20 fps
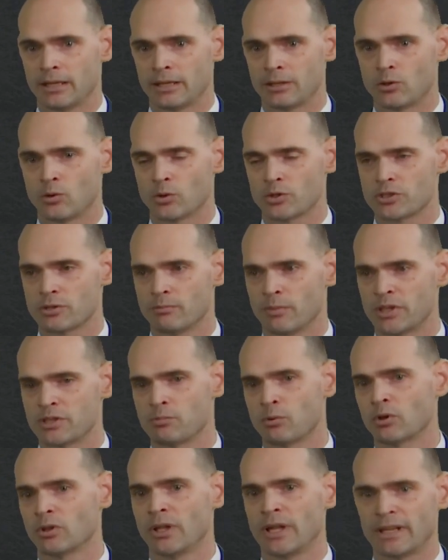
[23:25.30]
courts are much
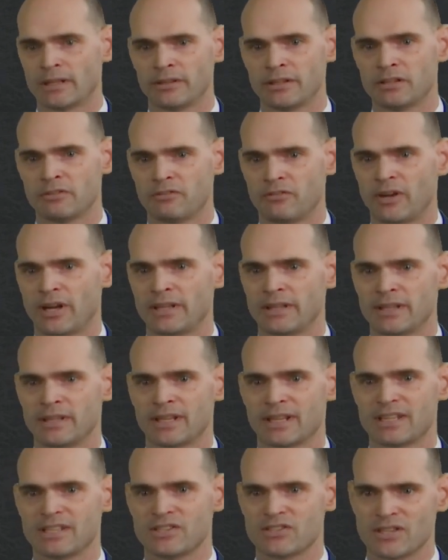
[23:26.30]
more likely to find that the
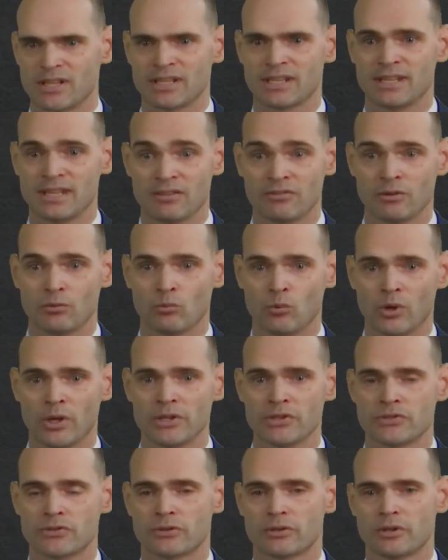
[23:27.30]
consent given
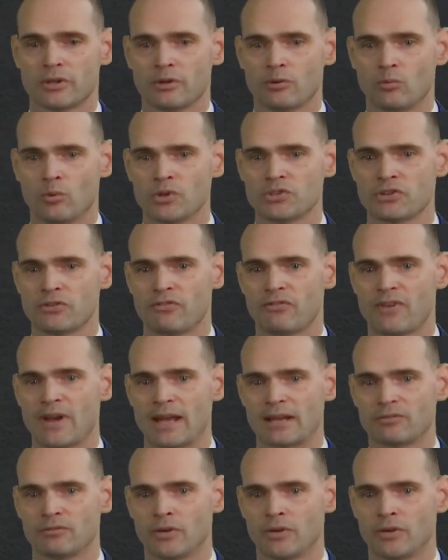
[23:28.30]
was in fact